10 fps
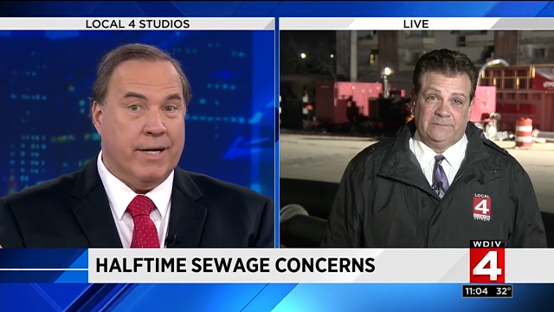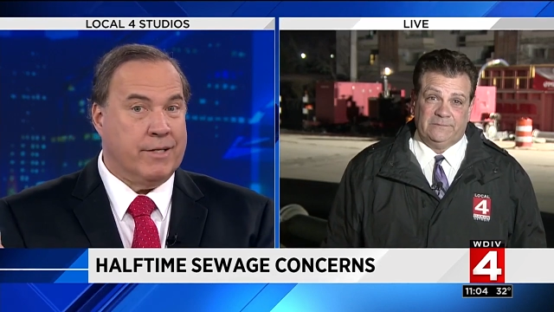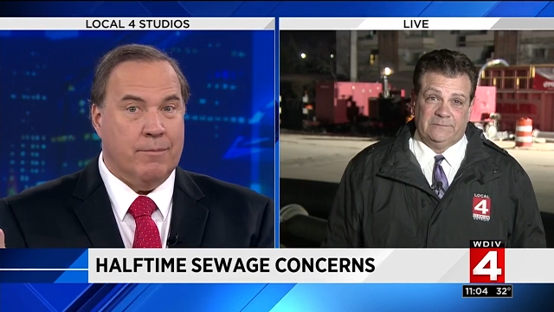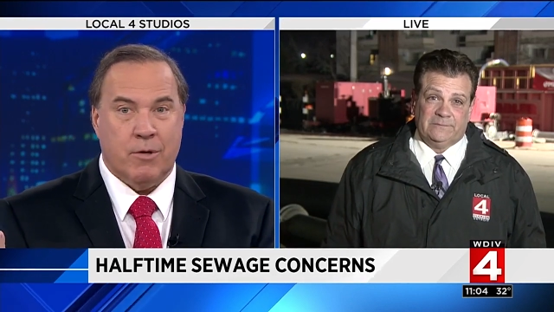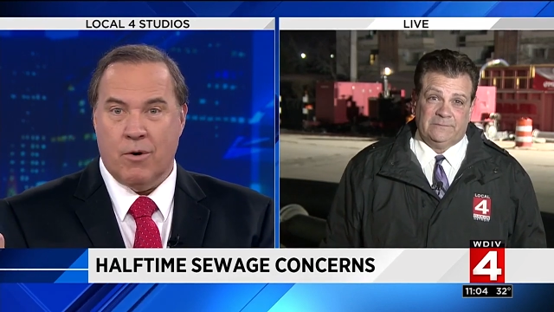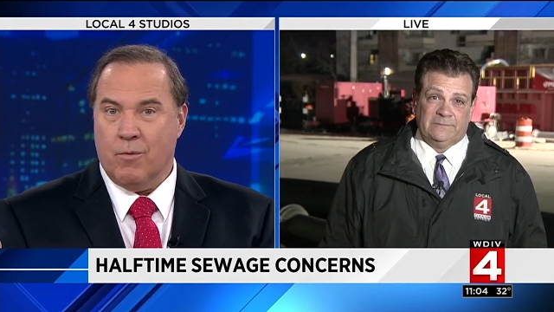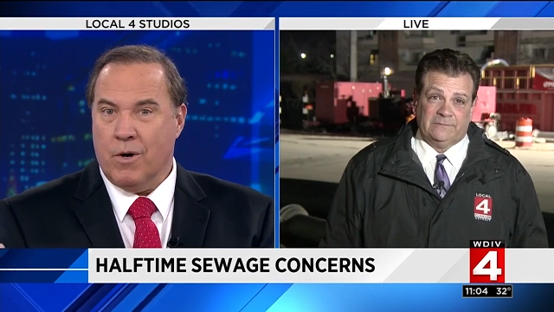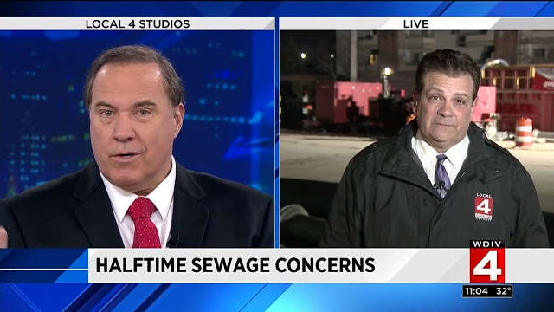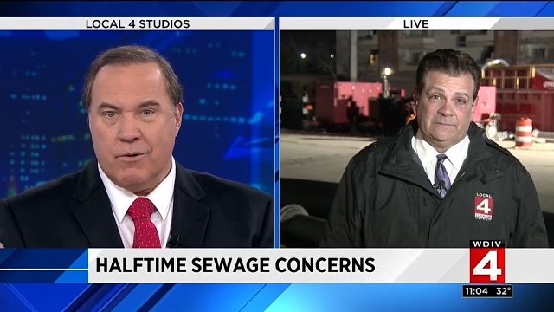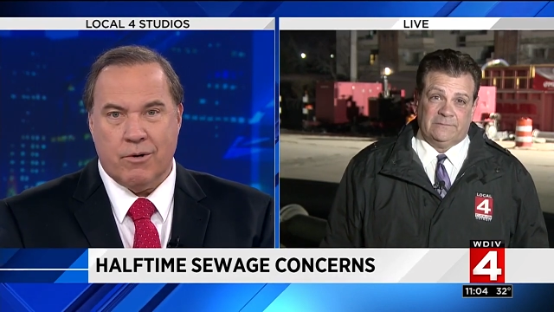Speaker 1: up, going to
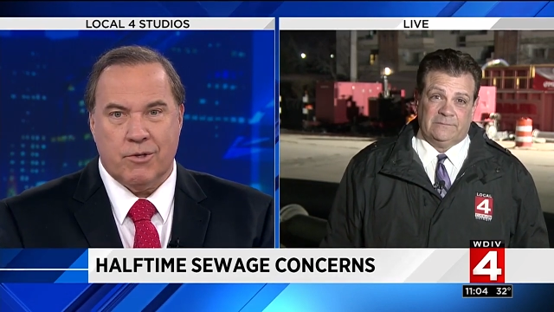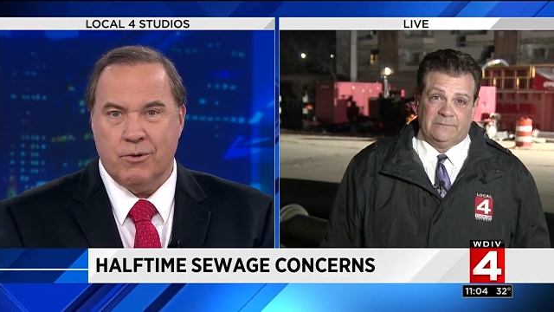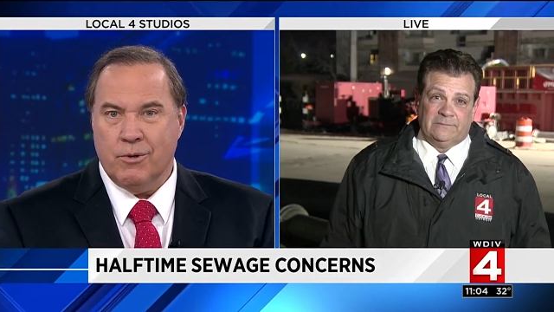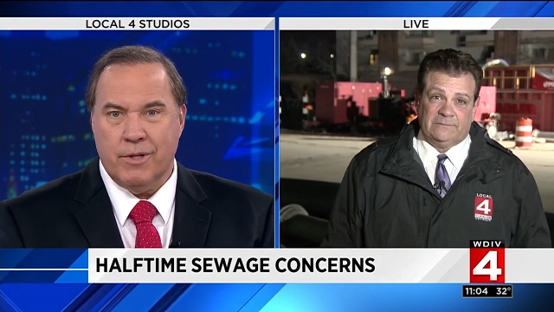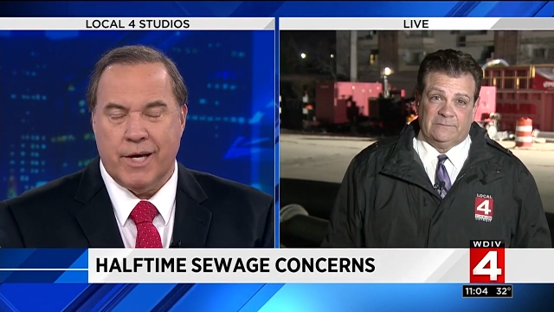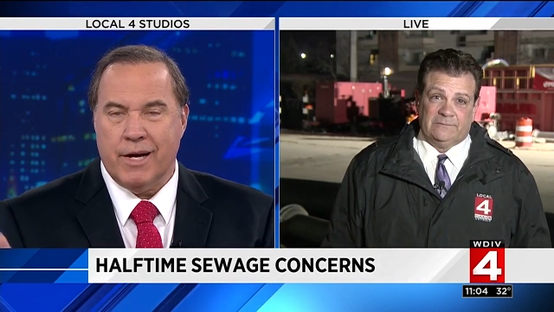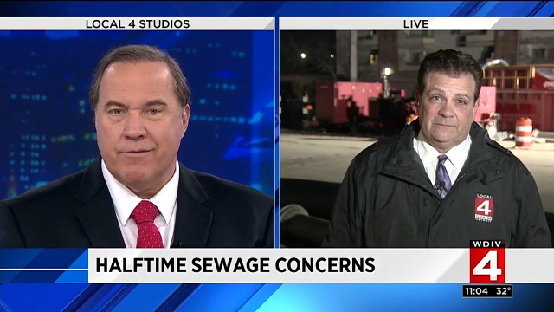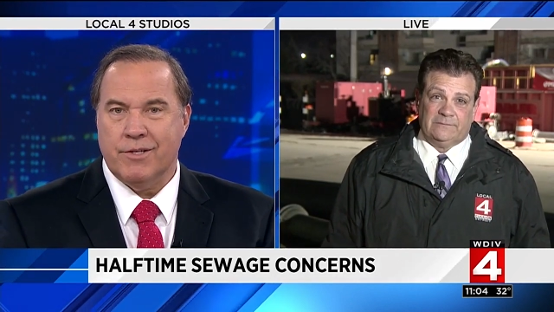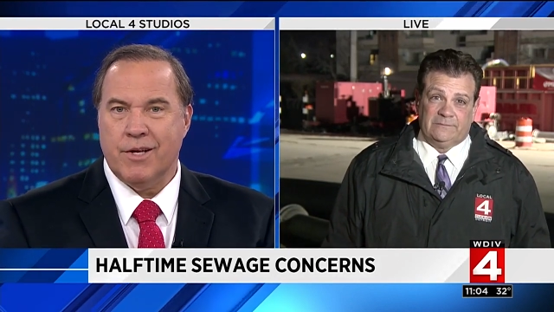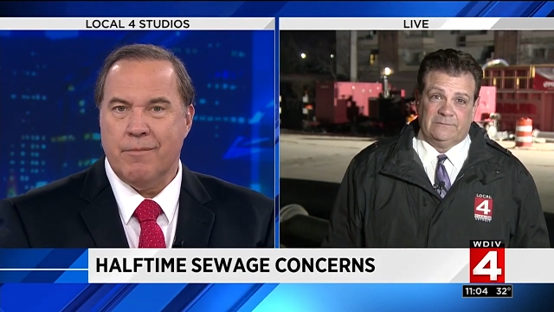work, going to school. They could have
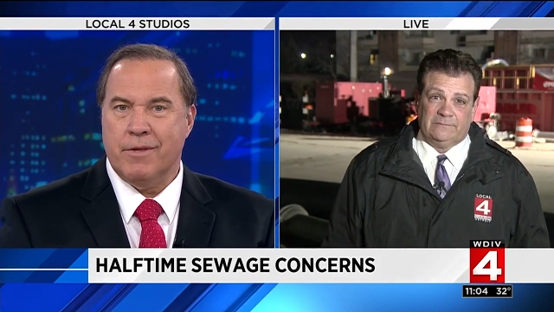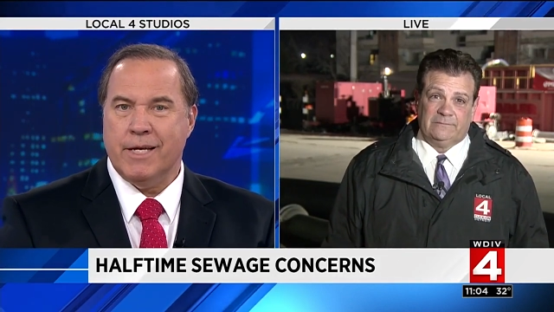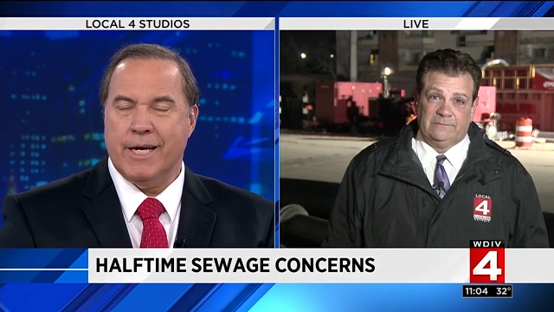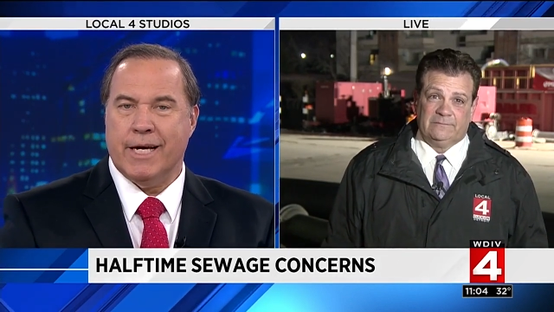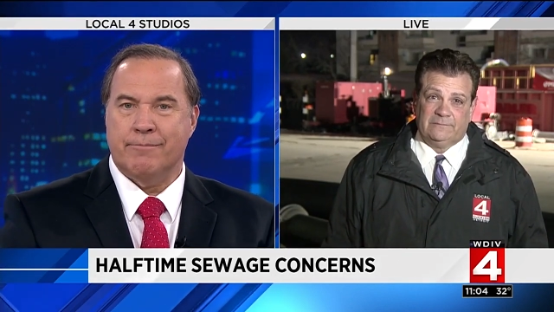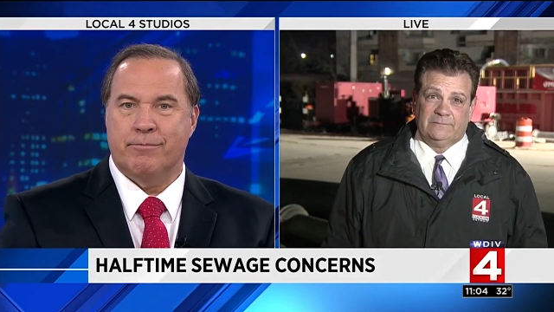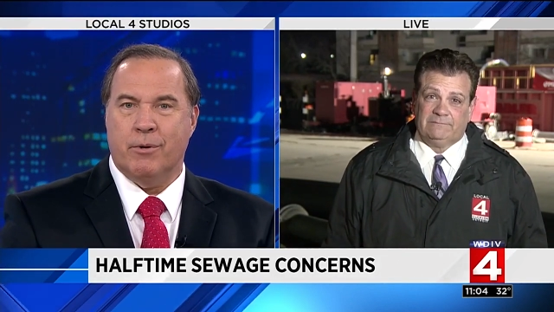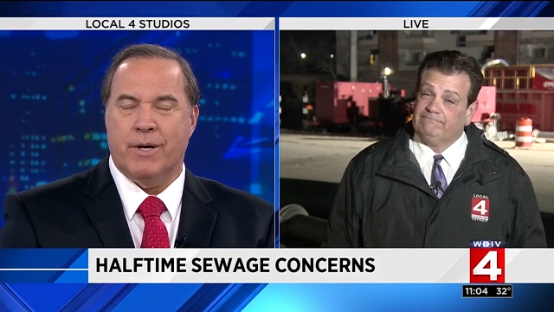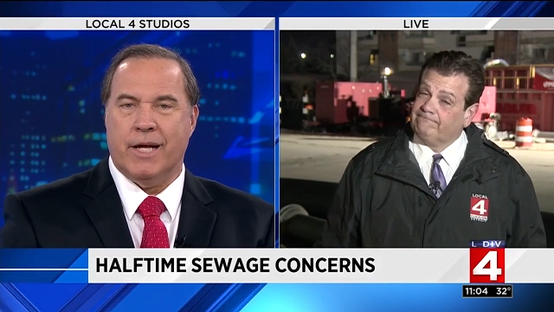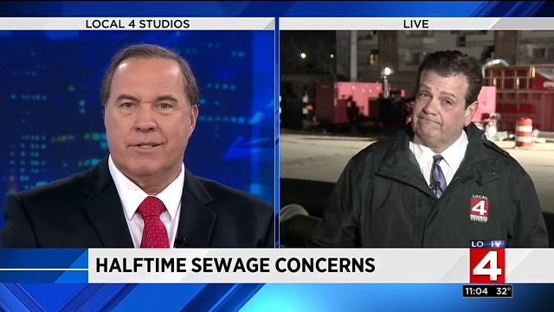the same thing again.
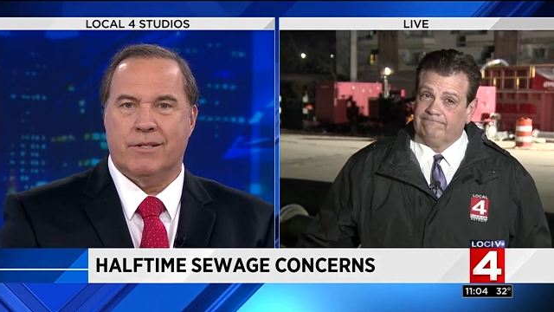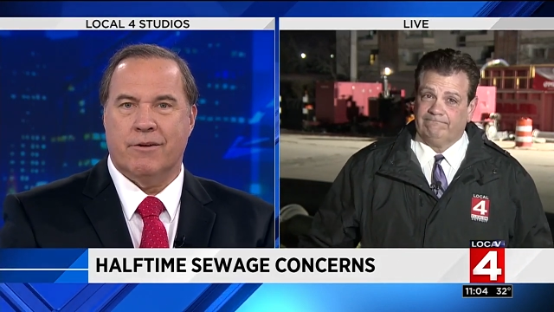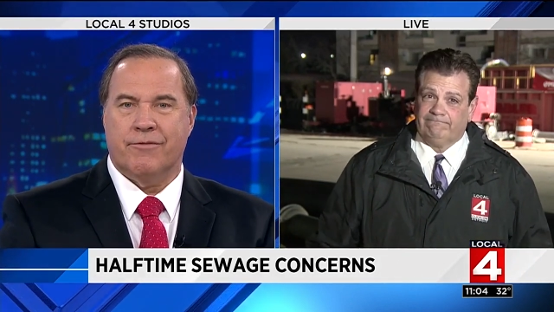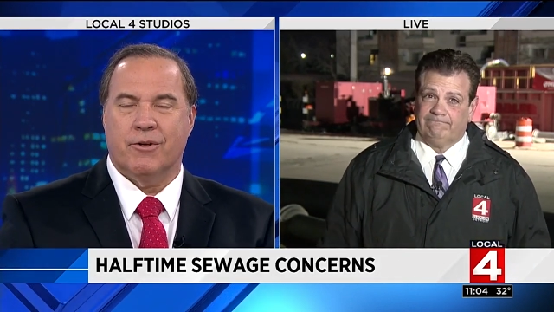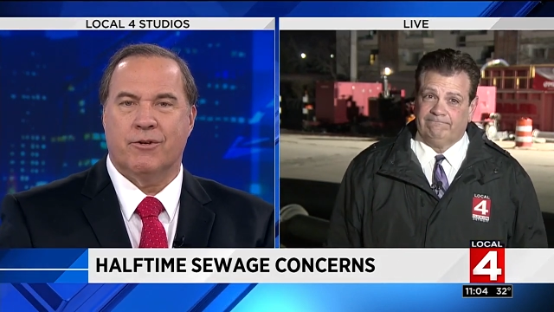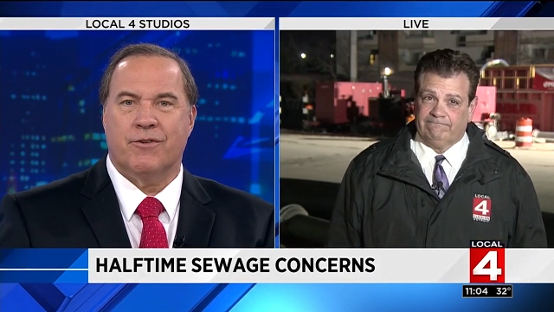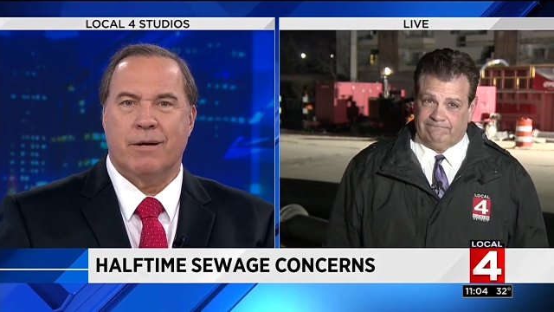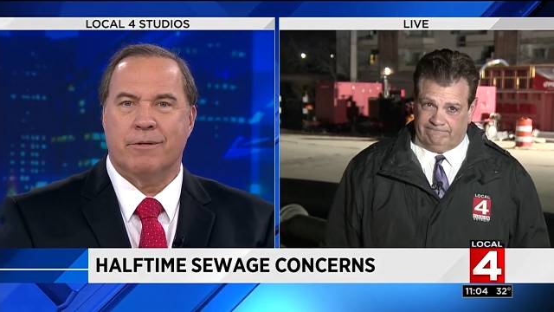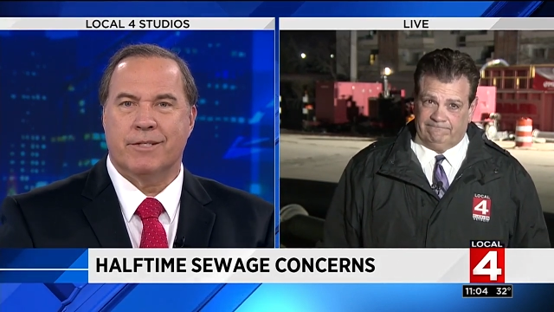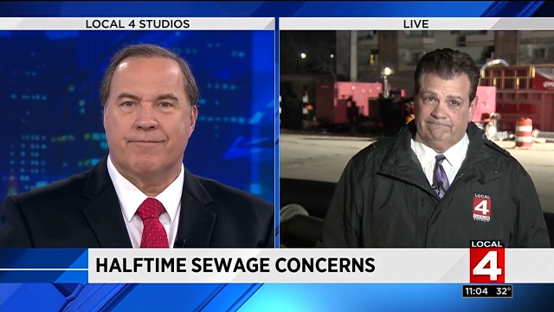Boy, that's tough for those
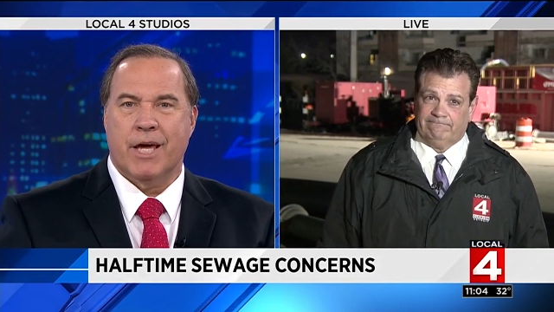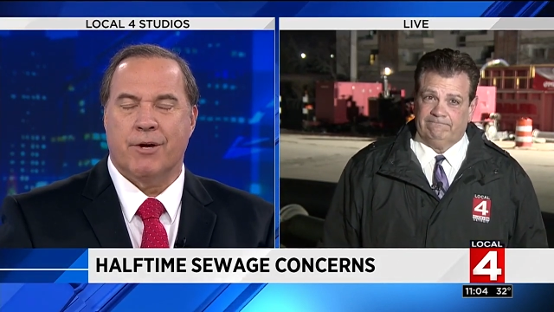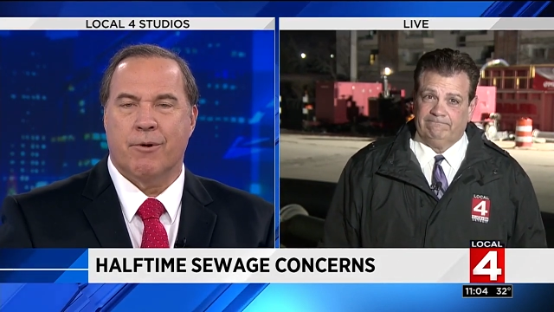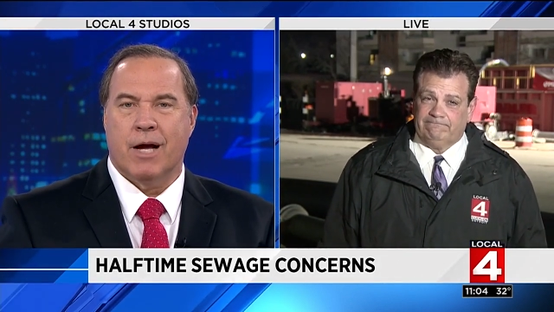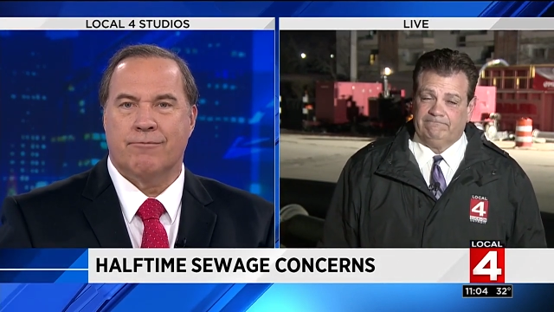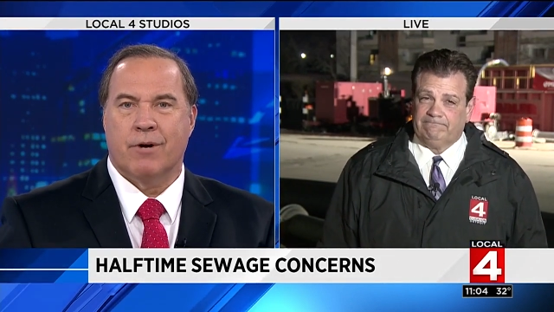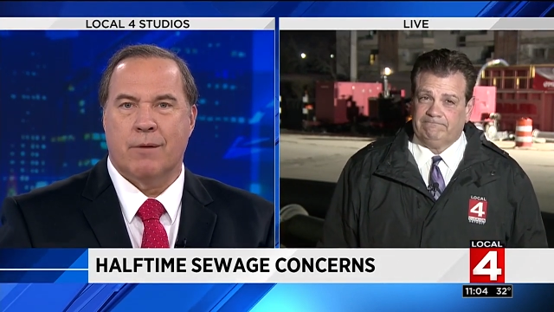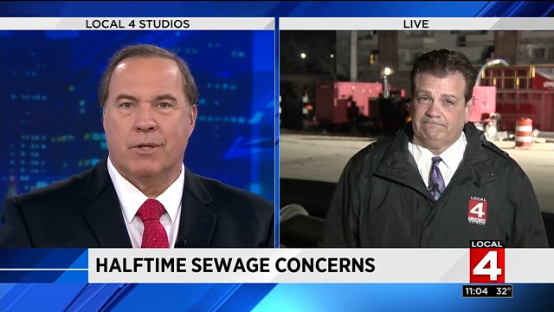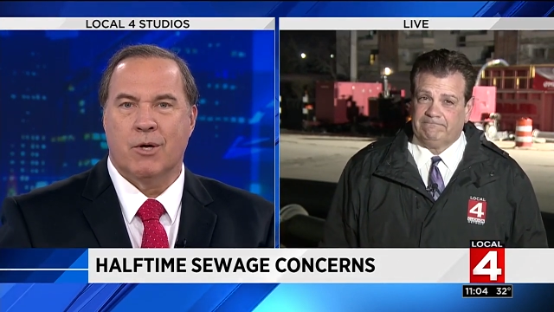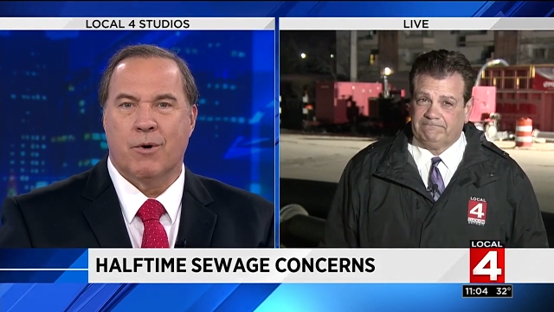families. Thank you, Rod.
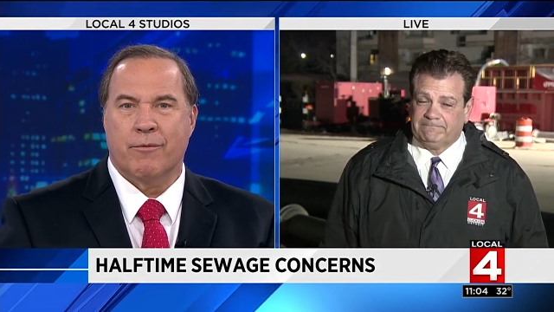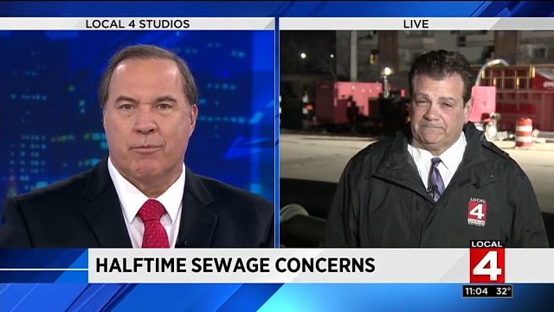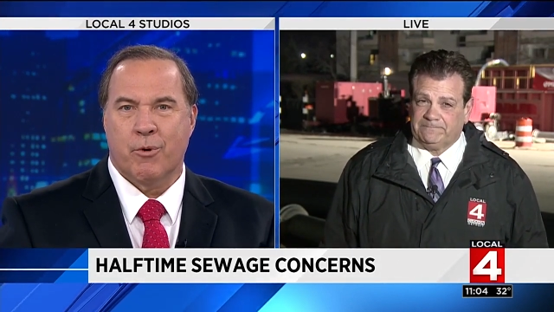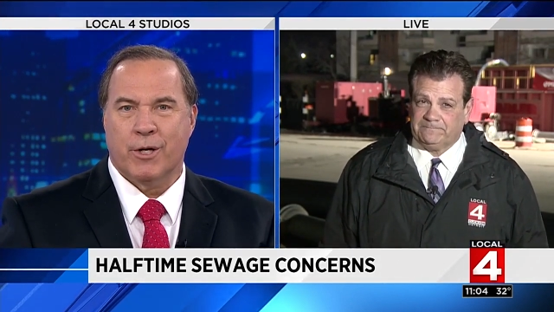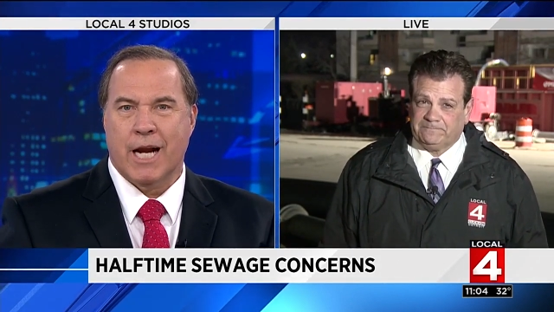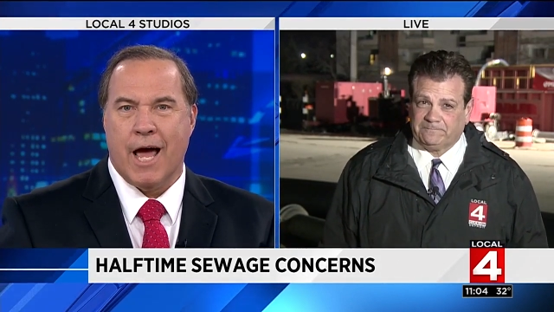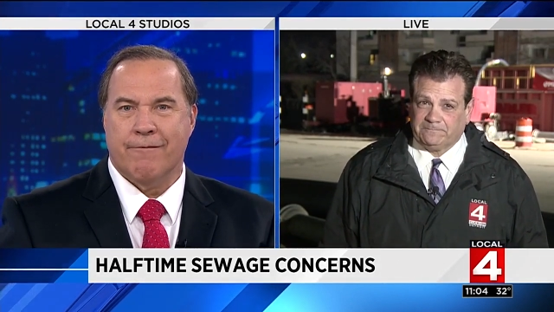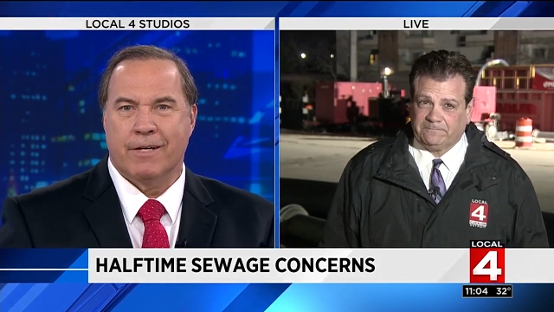Rod Meloni reporting live.